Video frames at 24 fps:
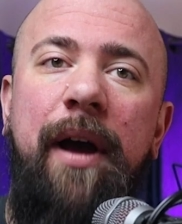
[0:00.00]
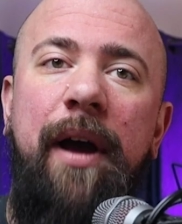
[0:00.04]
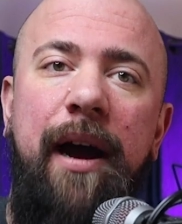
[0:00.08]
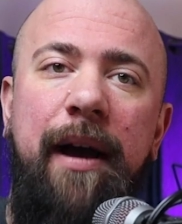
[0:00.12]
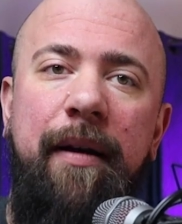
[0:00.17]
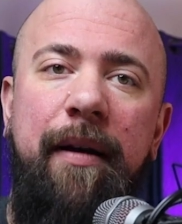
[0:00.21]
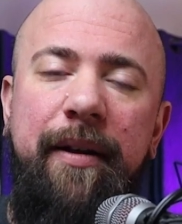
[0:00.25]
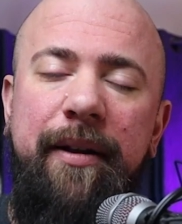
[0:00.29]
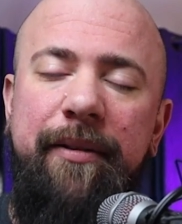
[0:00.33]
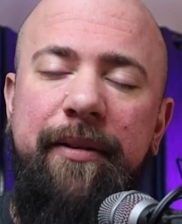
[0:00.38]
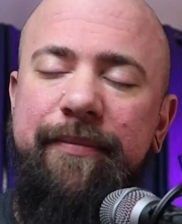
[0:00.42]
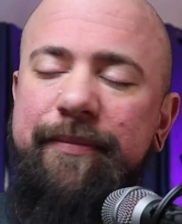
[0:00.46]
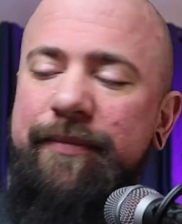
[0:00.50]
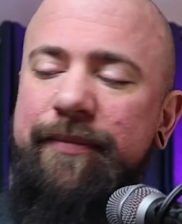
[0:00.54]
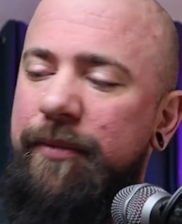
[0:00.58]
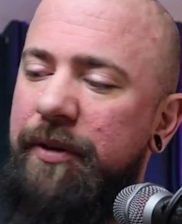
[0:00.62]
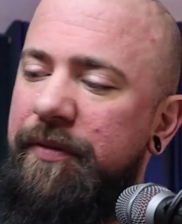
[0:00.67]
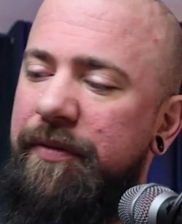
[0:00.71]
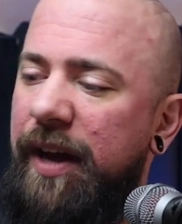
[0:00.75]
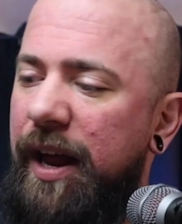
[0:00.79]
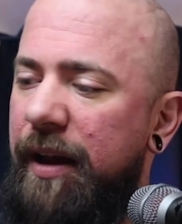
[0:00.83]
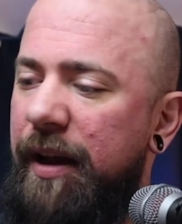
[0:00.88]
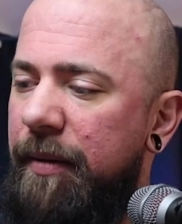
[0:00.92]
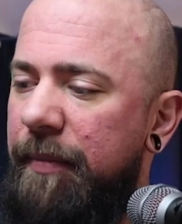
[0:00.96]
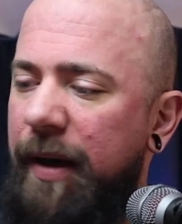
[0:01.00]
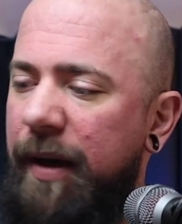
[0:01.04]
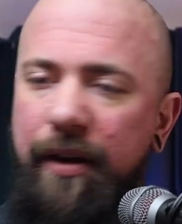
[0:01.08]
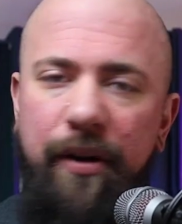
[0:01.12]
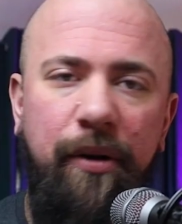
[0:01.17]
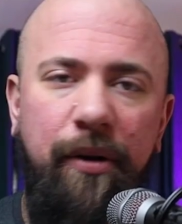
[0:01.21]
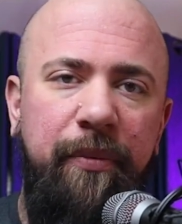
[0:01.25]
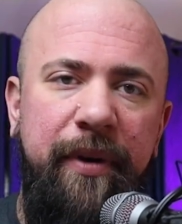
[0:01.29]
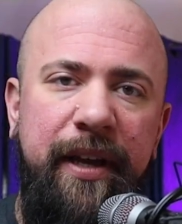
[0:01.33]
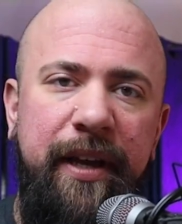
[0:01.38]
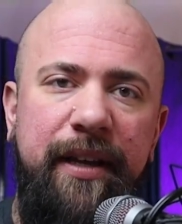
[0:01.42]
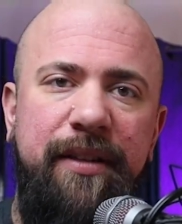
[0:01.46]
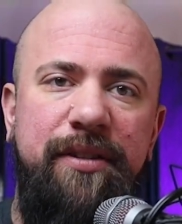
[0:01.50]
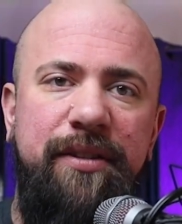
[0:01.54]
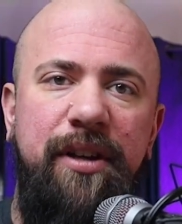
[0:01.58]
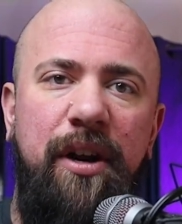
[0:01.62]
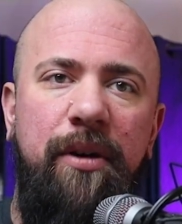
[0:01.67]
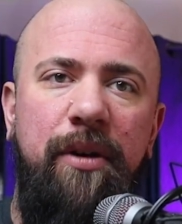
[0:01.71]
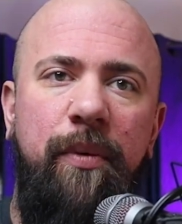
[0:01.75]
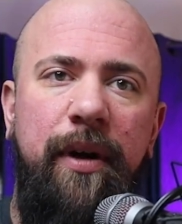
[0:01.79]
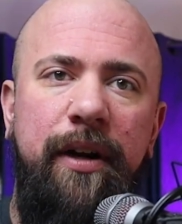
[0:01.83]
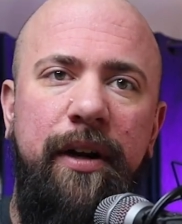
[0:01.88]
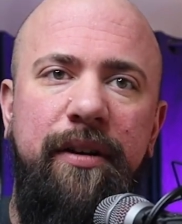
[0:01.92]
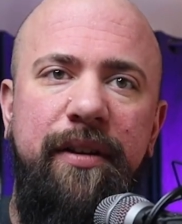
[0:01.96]
I mean, we've got about a week,
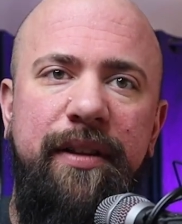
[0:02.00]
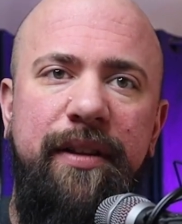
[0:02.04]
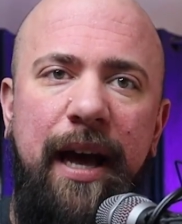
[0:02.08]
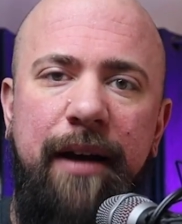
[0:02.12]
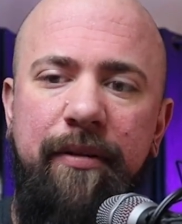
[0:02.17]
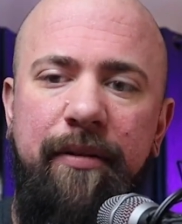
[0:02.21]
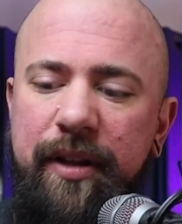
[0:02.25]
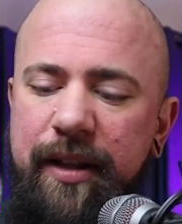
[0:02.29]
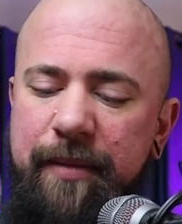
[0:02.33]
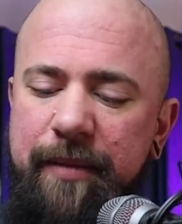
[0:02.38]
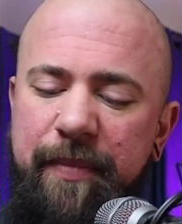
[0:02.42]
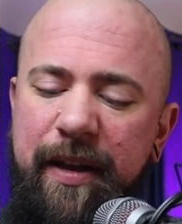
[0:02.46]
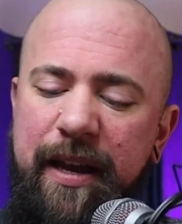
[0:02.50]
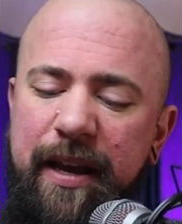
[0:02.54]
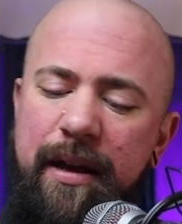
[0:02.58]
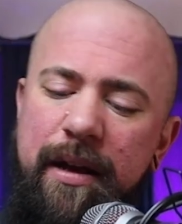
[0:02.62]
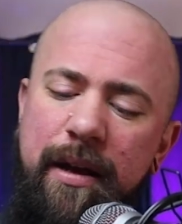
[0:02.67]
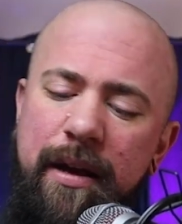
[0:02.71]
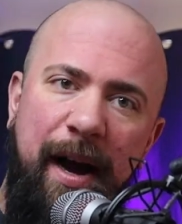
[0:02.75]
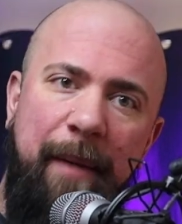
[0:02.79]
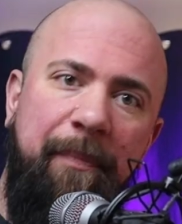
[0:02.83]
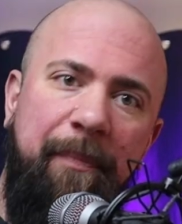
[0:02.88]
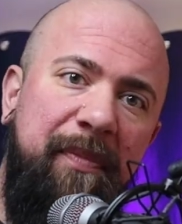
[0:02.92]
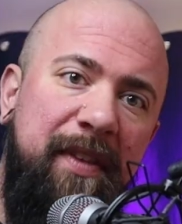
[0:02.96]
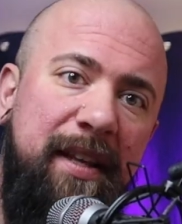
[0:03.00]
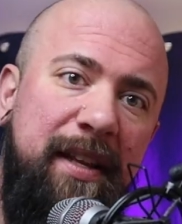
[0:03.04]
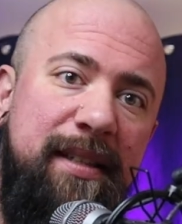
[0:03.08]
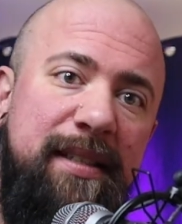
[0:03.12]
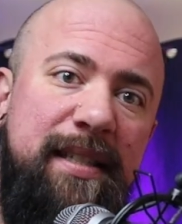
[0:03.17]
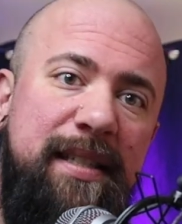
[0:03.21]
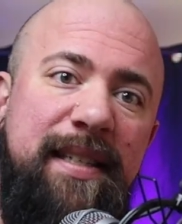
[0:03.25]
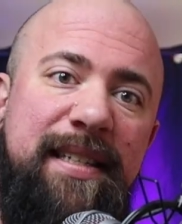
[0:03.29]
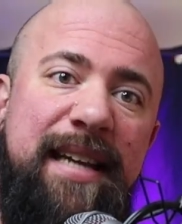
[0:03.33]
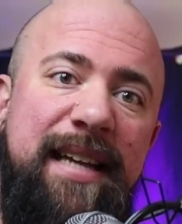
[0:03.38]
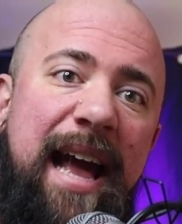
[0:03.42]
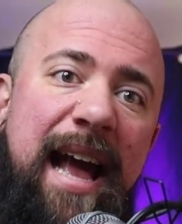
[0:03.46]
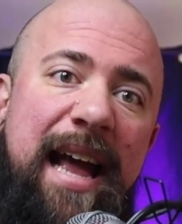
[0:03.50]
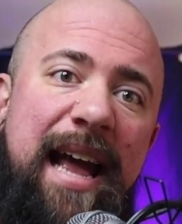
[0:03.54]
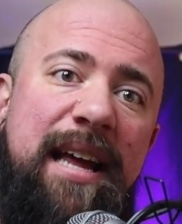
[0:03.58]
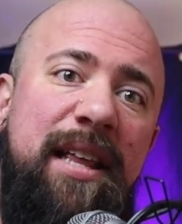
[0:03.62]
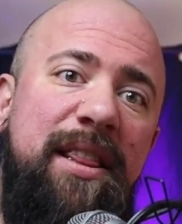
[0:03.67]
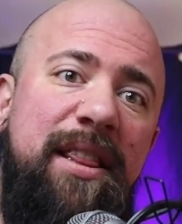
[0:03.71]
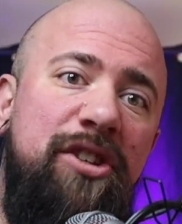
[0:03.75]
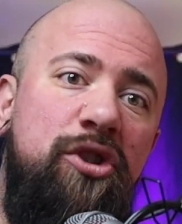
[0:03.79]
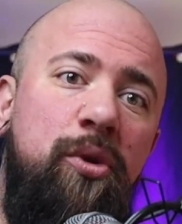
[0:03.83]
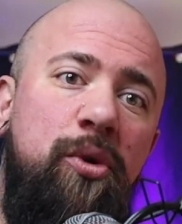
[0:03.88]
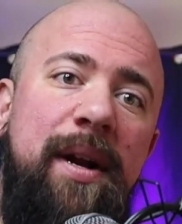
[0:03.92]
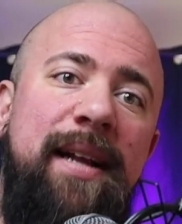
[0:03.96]
so when could that really be? But today,
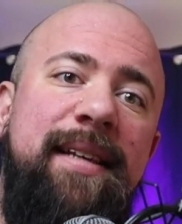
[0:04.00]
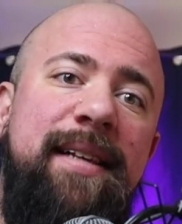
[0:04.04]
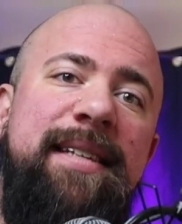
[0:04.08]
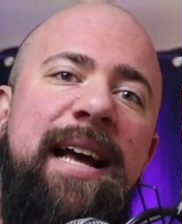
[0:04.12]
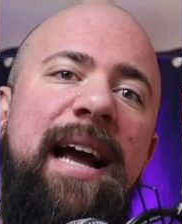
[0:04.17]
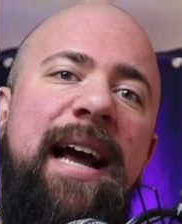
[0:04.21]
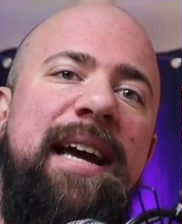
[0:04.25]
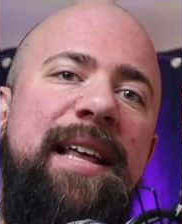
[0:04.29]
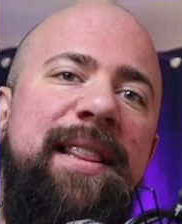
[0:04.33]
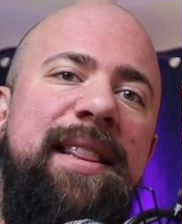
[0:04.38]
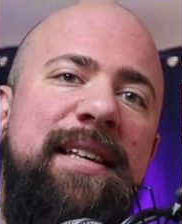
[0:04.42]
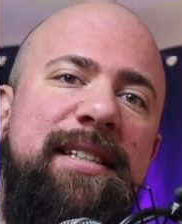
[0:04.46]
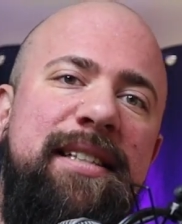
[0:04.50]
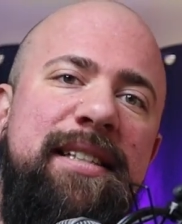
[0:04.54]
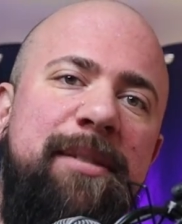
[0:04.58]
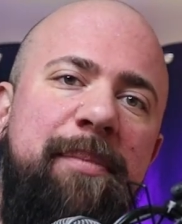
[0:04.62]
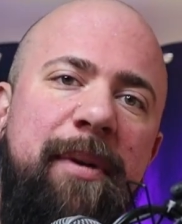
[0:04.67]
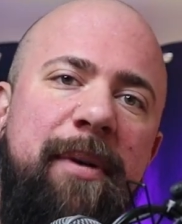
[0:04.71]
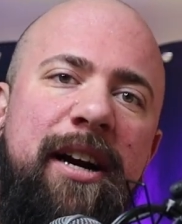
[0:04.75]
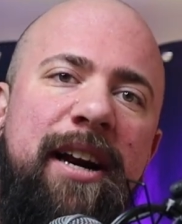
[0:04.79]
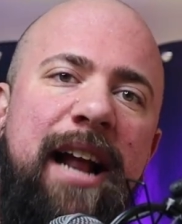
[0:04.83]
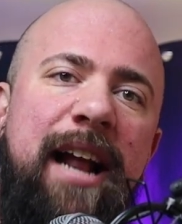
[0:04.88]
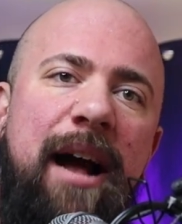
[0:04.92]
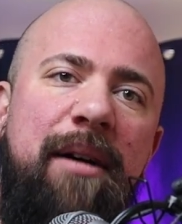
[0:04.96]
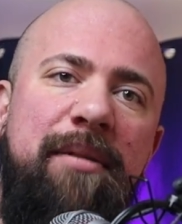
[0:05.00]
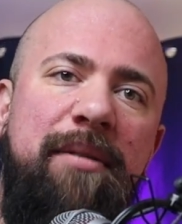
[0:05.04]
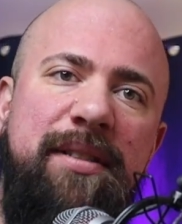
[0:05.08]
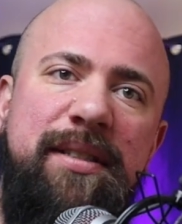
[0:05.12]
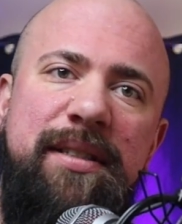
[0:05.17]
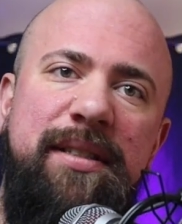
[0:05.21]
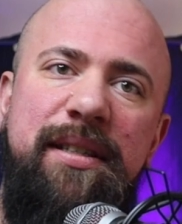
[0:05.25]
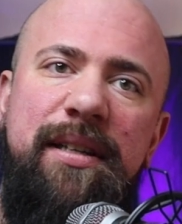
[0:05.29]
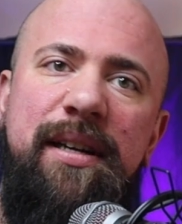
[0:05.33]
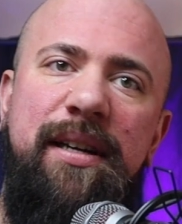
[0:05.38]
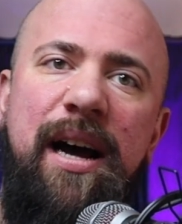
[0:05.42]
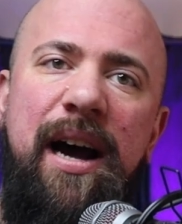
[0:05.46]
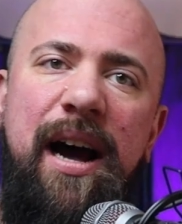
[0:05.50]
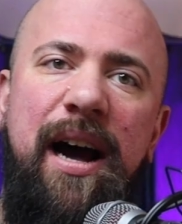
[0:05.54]
the 22nd, this has been announced.